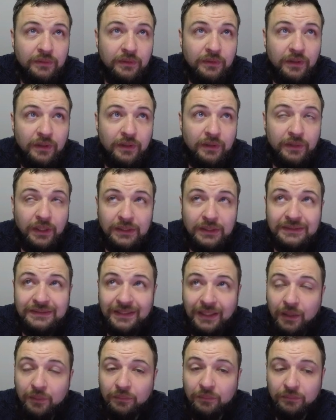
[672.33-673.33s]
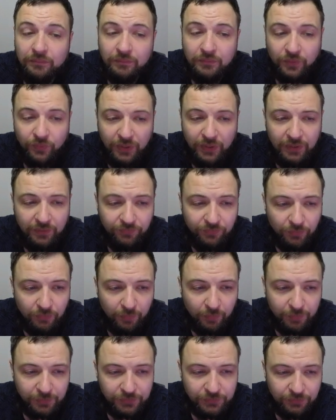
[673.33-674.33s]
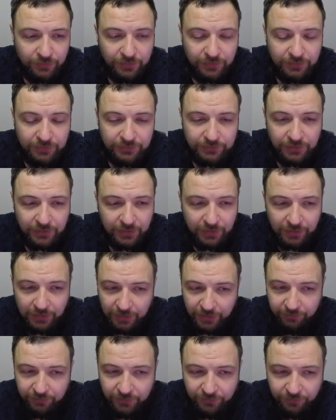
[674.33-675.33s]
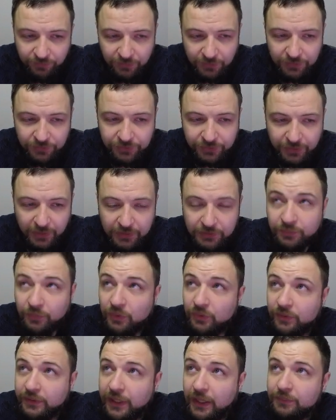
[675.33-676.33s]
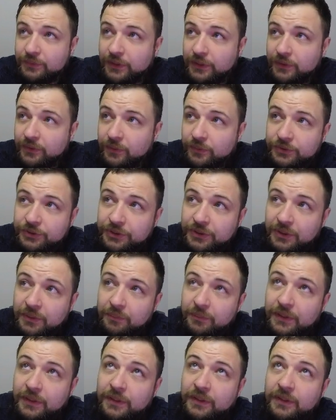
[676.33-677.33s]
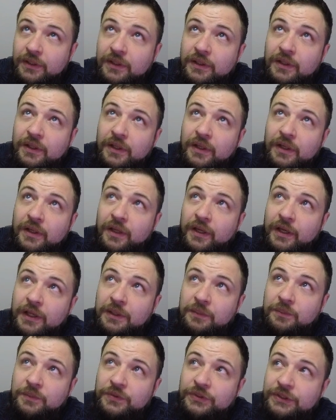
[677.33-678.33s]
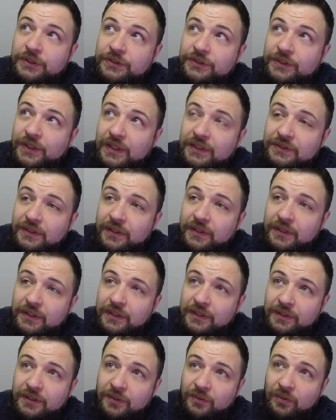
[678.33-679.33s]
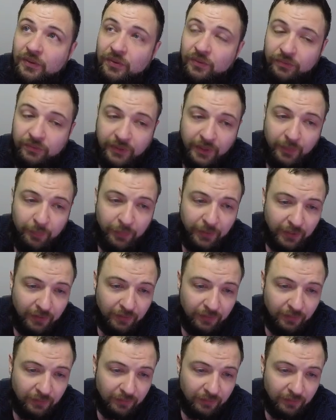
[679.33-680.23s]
Not some, quite a few opportunities. Even if you didn't trade small caps, I know GME, AMC, Tesla, they're all ripping.